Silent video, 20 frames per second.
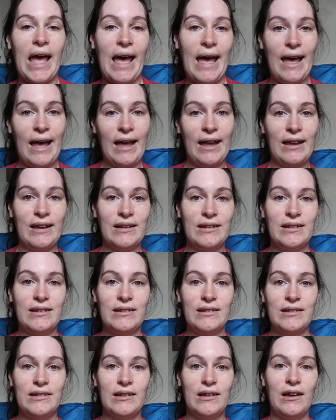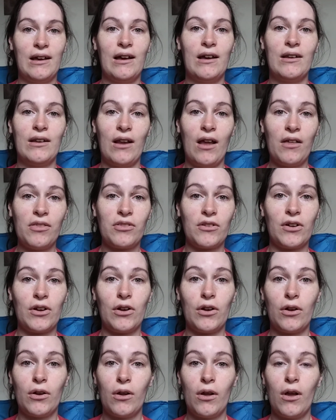add
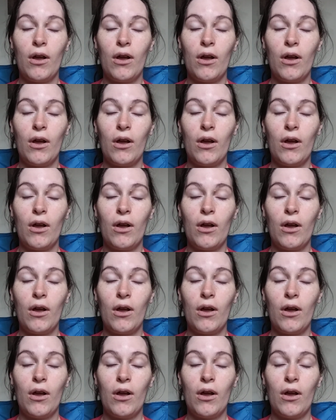another